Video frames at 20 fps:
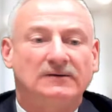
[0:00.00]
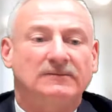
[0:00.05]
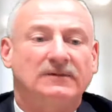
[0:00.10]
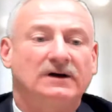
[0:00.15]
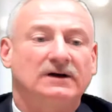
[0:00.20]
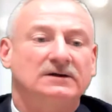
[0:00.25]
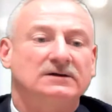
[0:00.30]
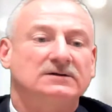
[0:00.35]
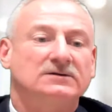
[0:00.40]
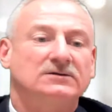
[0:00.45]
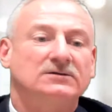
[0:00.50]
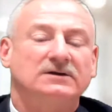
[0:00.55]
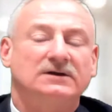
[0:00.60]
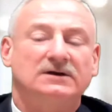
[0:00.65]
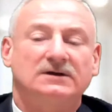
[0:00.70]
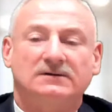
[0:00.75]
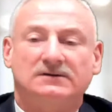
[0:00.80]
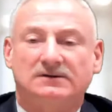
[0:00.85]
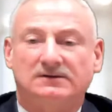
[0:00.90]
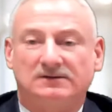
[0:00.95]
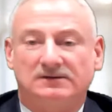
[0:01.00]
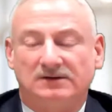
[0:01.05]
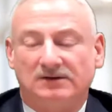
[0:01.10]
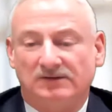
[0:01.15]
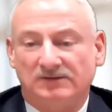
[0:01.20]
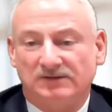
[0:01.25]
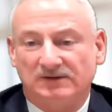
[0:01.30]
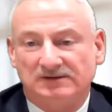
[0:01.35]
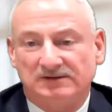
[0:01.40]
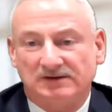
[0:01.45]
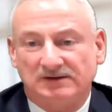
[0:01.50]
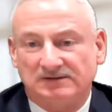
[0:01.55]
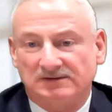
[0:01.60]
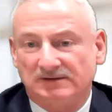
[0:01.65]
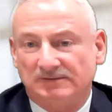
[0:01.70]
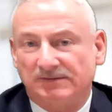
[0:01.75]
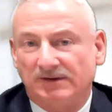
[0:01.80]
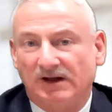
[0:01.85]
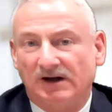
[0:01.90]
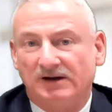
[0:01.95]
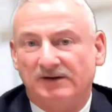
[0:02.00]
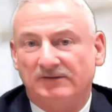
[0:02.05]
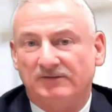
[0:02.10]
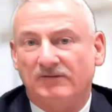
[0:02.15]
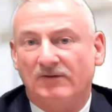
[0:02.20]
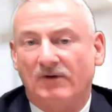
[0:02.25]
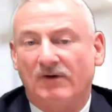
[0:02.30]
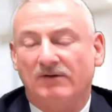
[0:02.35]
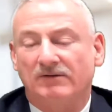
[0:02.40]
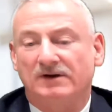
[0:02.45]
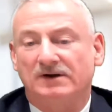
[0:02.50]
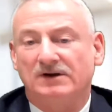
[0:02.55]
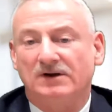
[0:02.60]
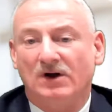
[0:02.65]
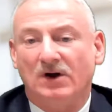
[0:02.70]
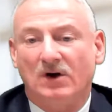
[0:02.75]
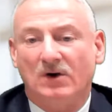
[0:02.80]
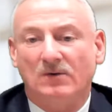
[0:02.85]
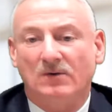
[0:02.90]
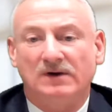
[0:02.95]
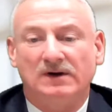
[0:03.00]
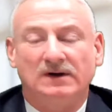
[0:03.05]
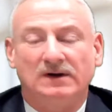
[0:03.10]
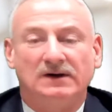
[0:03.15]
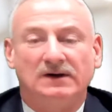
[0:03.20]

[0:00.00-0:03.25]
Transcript: by including, this doesn't apply if you already know,